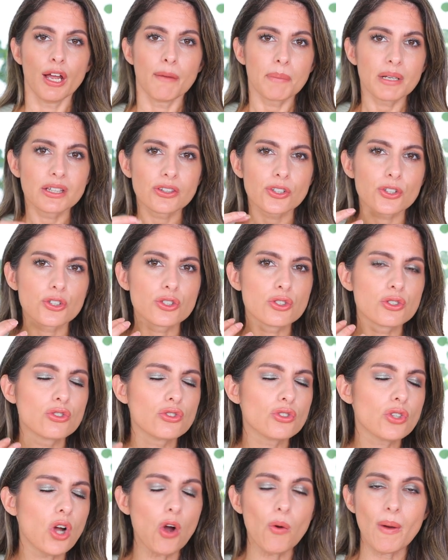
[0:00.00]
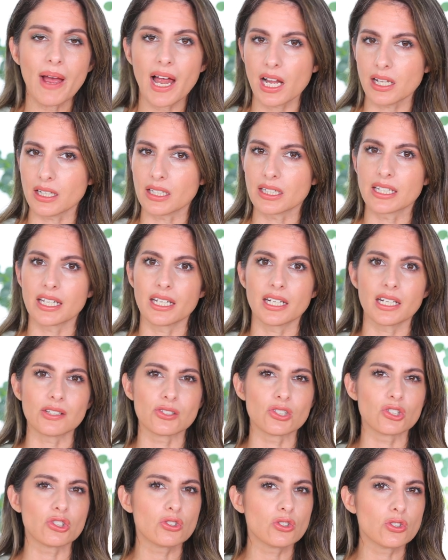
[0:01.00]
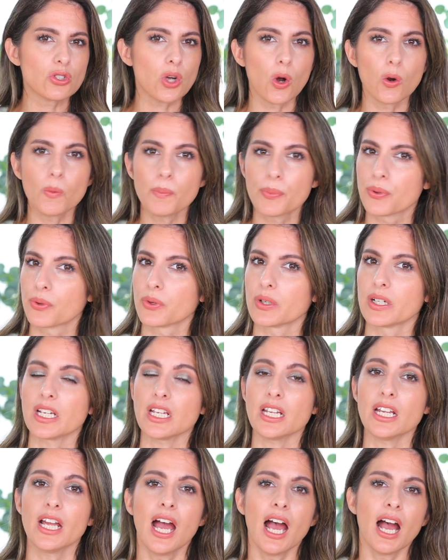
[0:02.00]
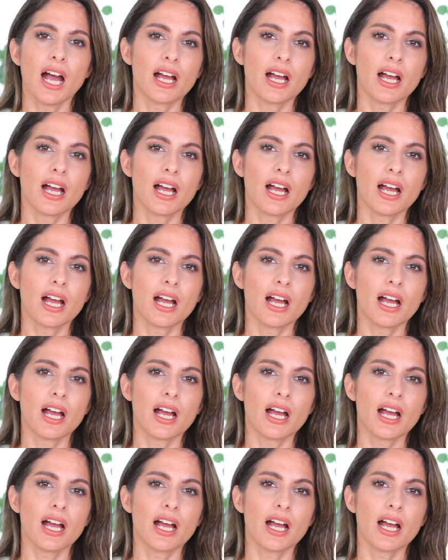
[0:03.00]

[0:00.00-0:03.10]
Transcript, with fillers: but they're so elegant and so pretty